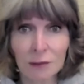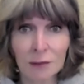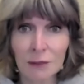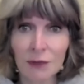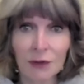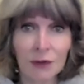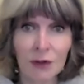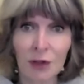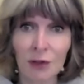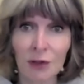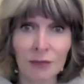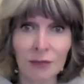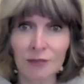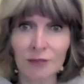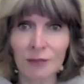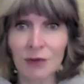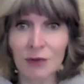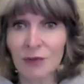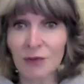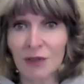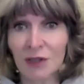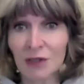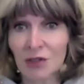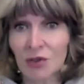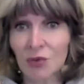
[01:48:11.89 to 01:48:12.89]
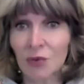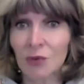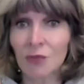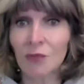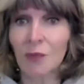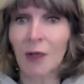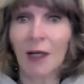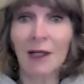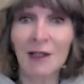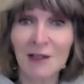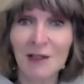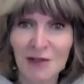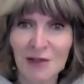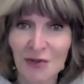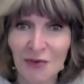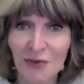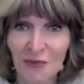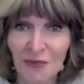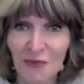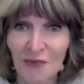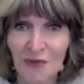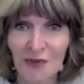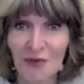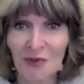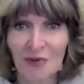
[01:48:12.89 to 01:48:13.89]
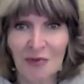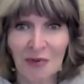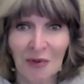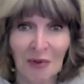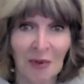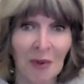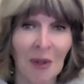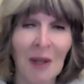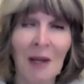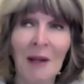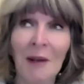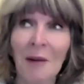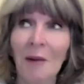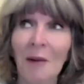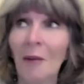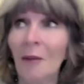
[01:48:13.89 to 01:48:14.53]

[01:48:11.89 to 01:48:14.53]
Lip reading: you know, you need to arrange your funeral